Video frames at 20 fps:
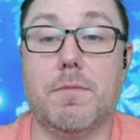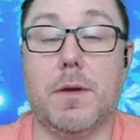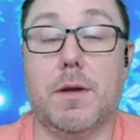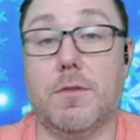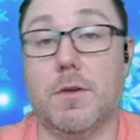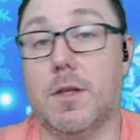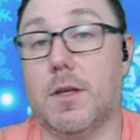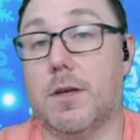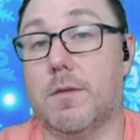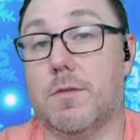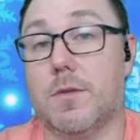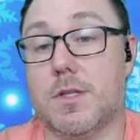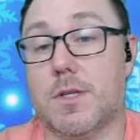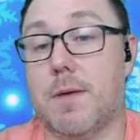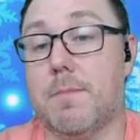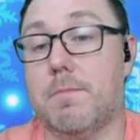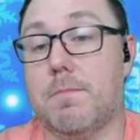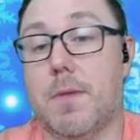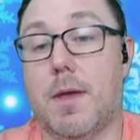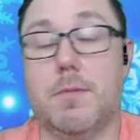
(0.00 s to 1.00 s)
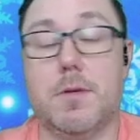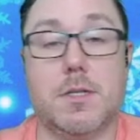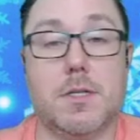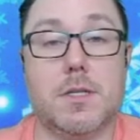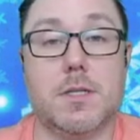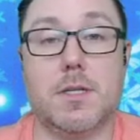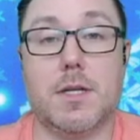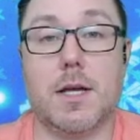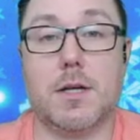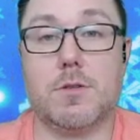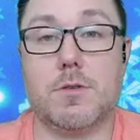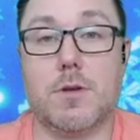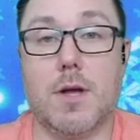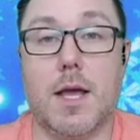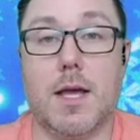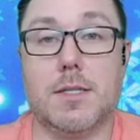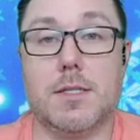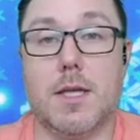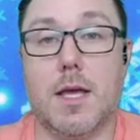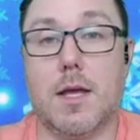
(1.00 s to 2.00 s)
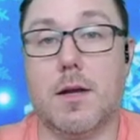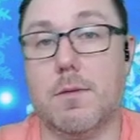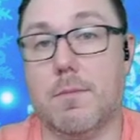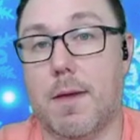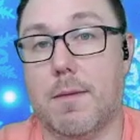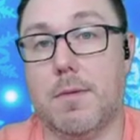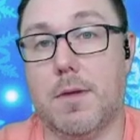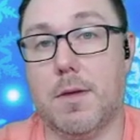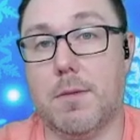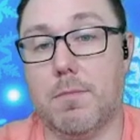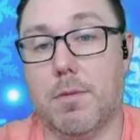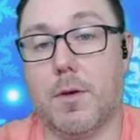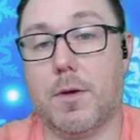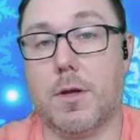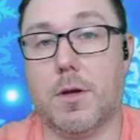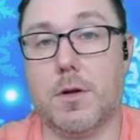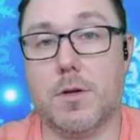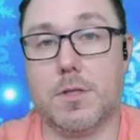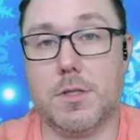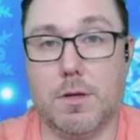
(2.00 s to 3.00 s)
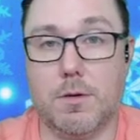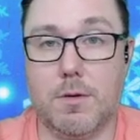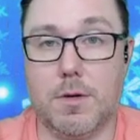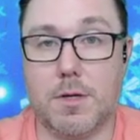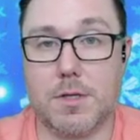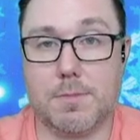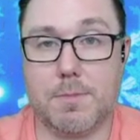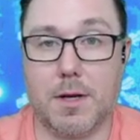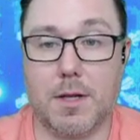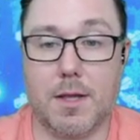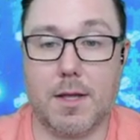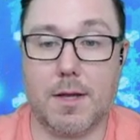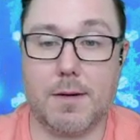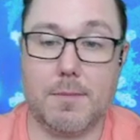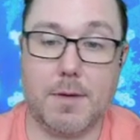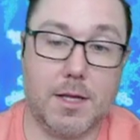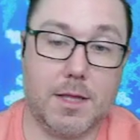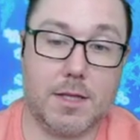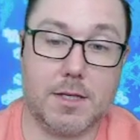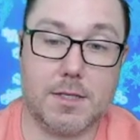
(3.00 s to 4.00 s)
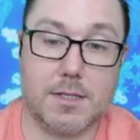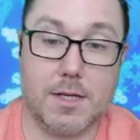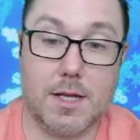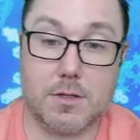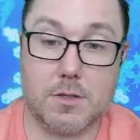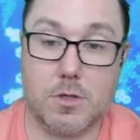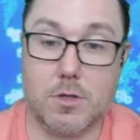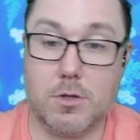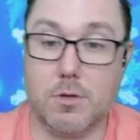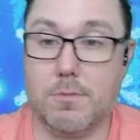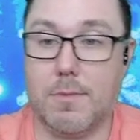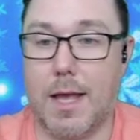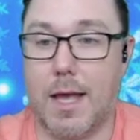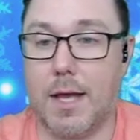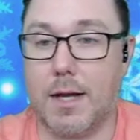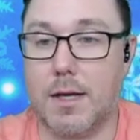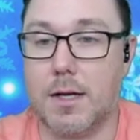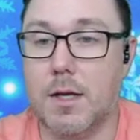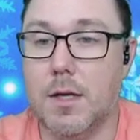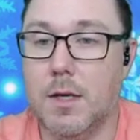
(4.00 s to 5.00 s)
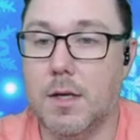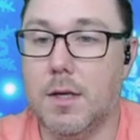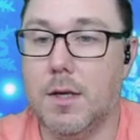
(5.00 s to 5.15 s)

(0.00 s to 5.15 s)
But if you're looking for something, maybe just an extra headset, or maybe you broke yours and you don't want to spend a lot of money, that's not too bad.